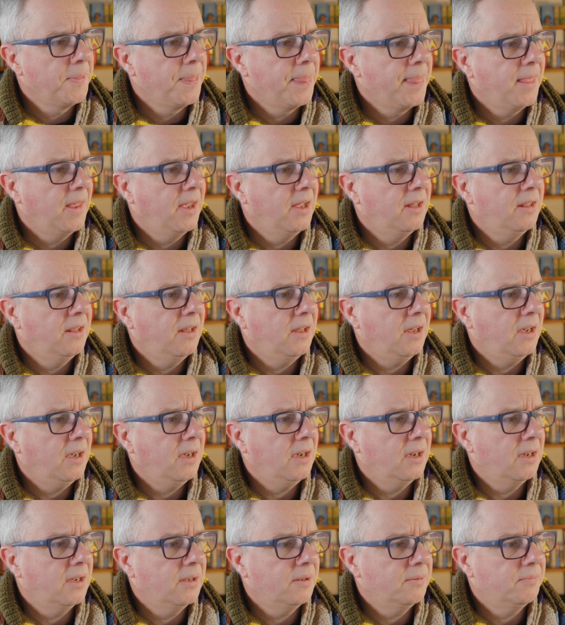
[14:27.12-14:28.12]
And
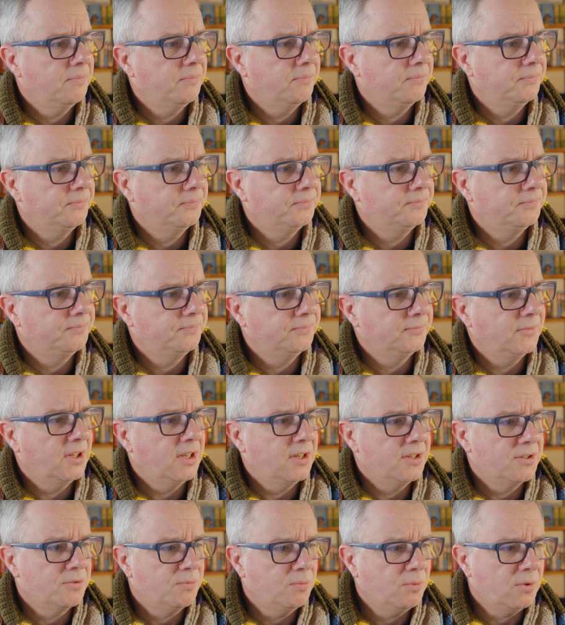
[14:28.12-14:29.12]
that
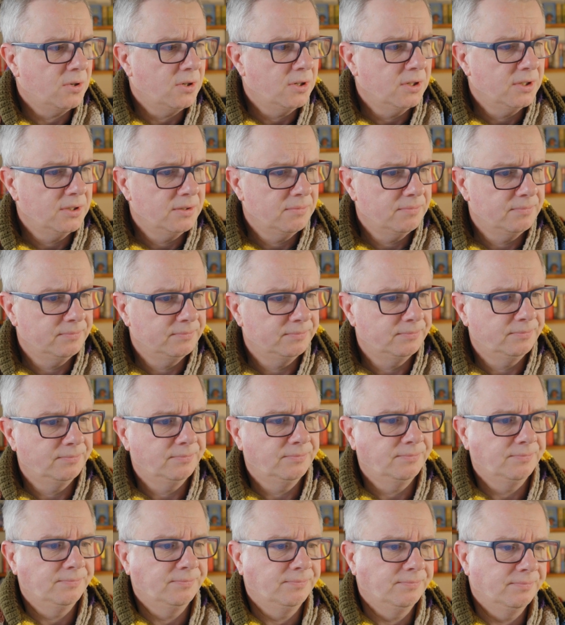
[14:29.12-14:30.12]
is what
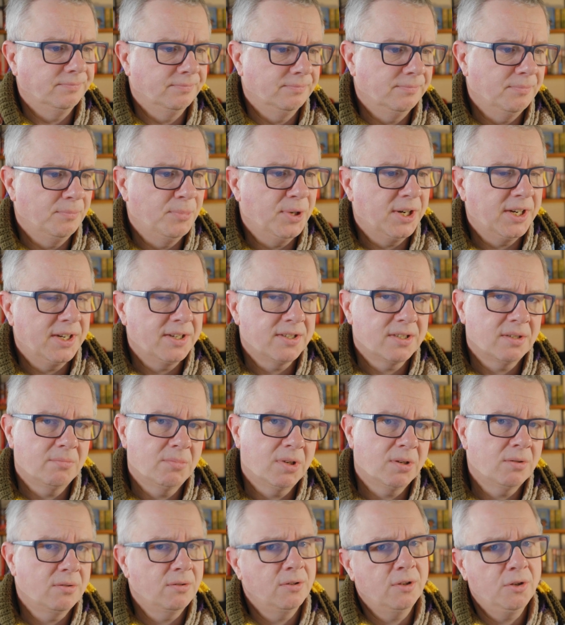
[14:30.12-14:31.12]
brings
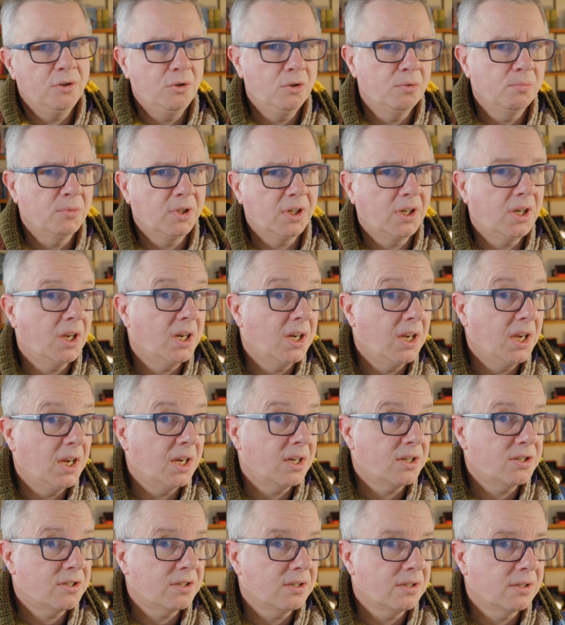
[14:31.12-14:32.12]
about the human
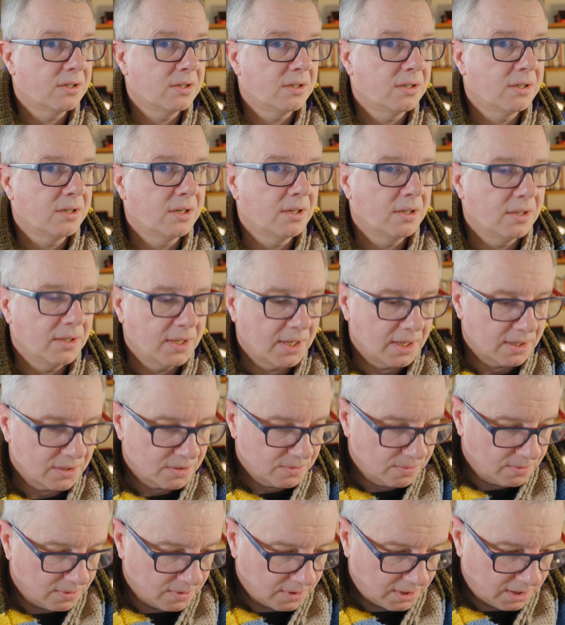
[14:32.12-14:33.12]
connection.
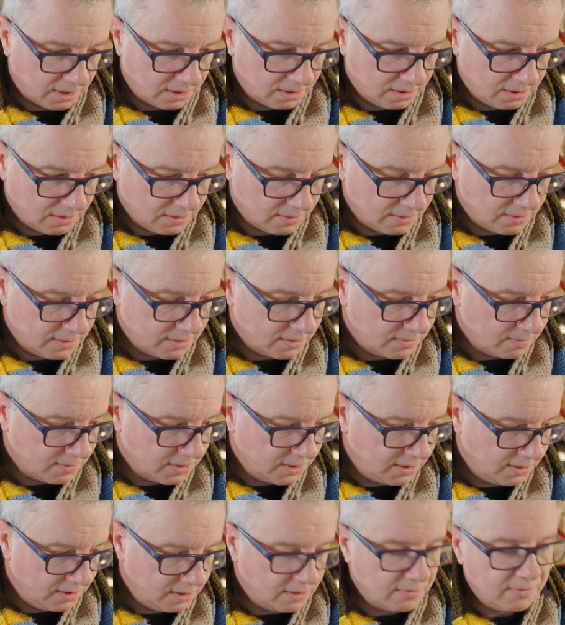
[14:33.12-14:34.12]
That's what can cause
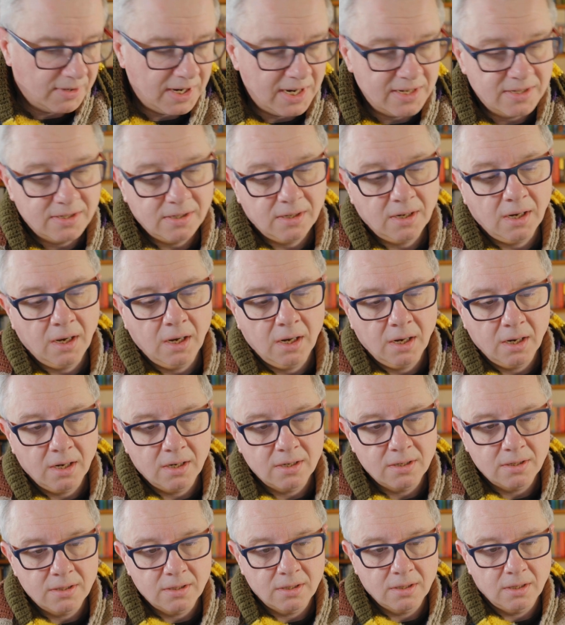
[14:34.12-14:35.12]
one to resonate
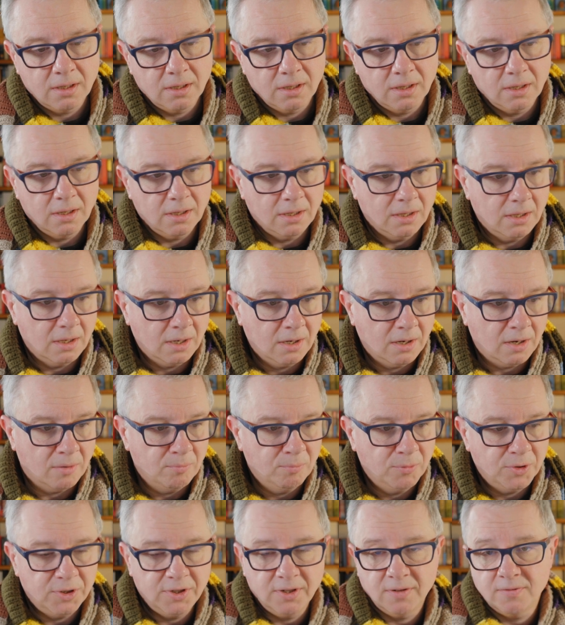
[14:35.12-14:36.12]
in the
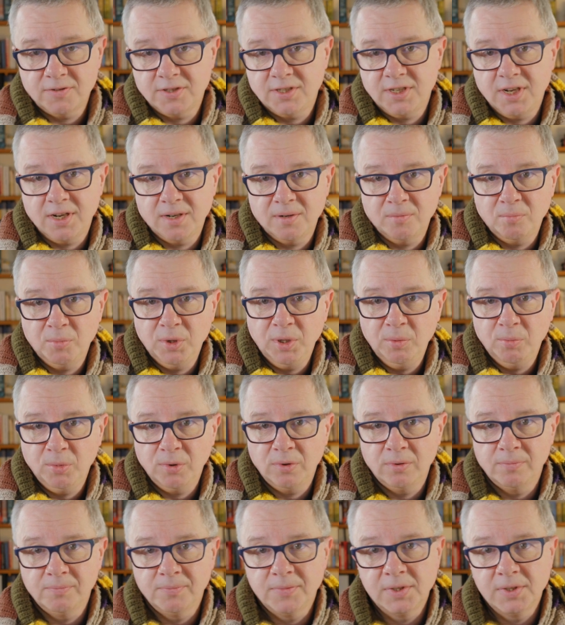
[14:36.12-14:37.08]
company of certain people,